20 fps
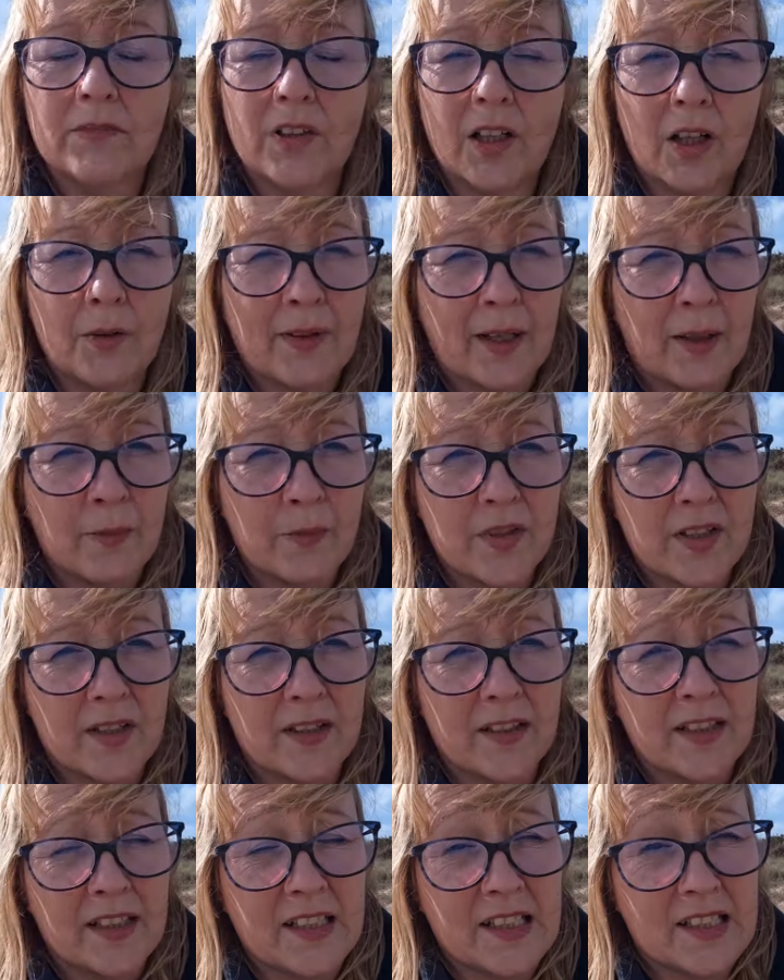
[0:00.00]
a
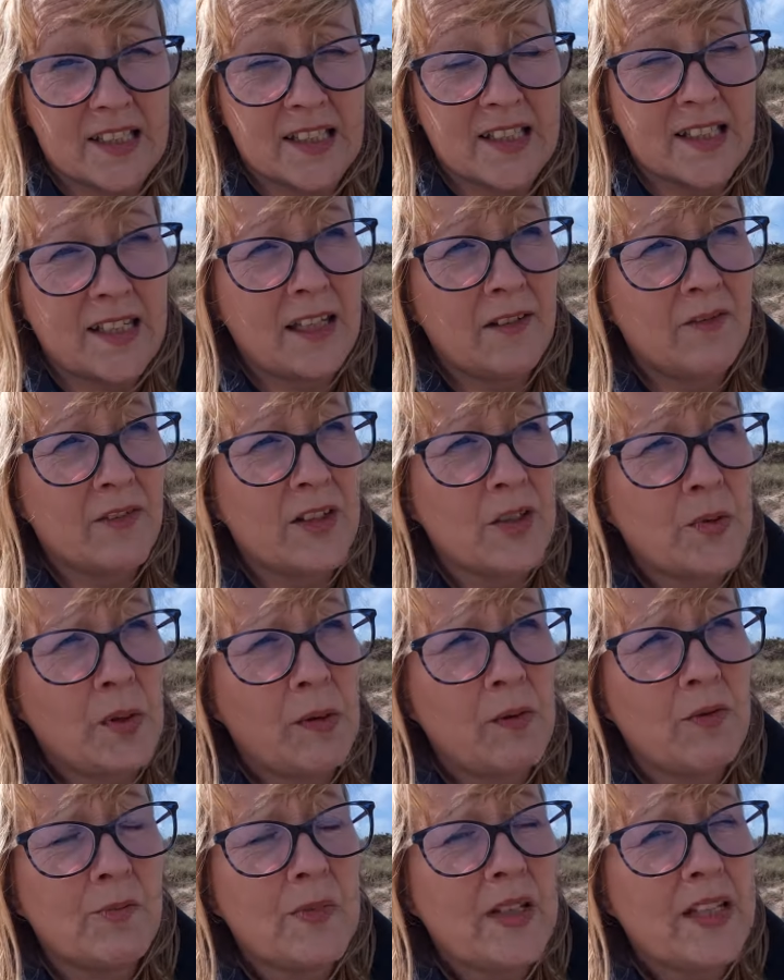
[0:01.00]
campsite near St David's
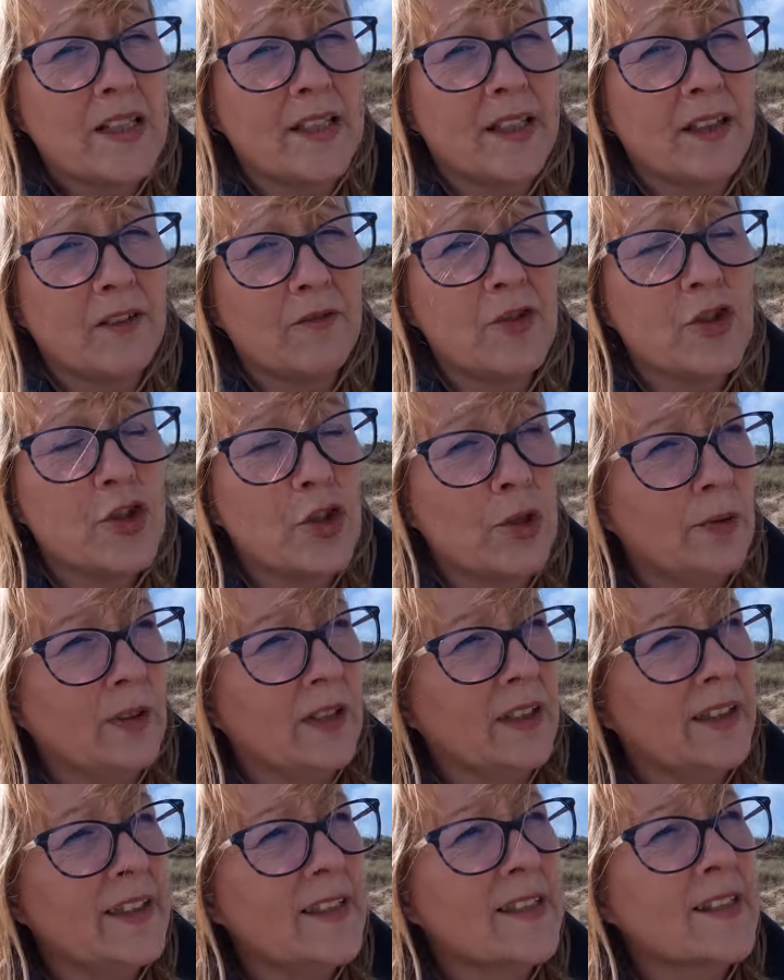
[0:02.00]
where we'll be staying for 2
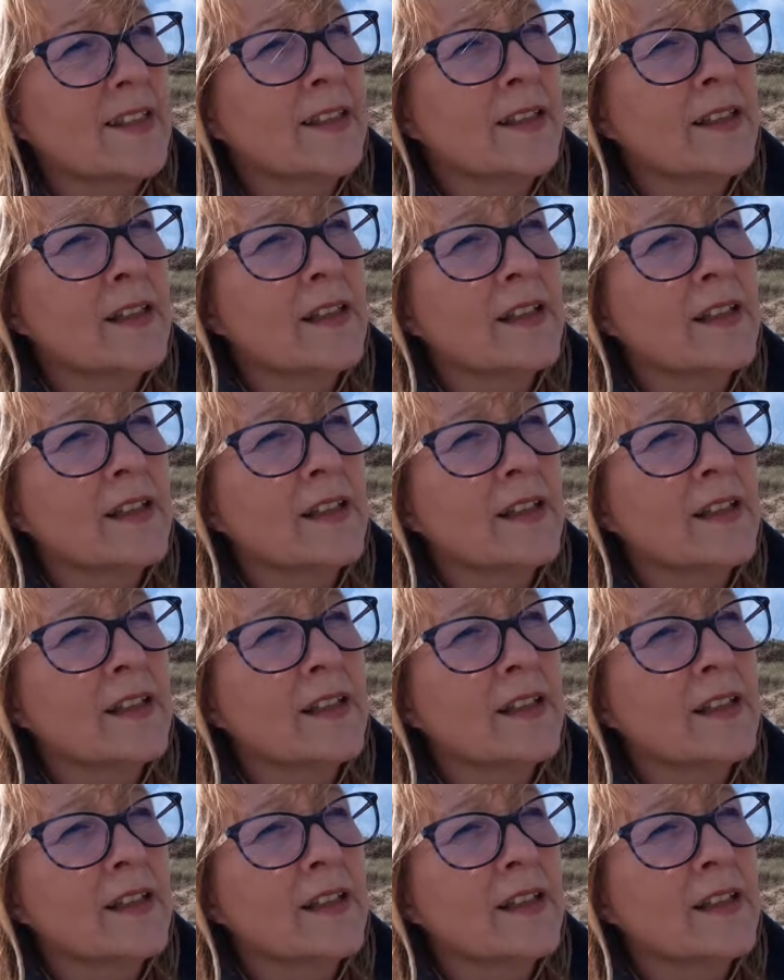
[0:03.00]
nights,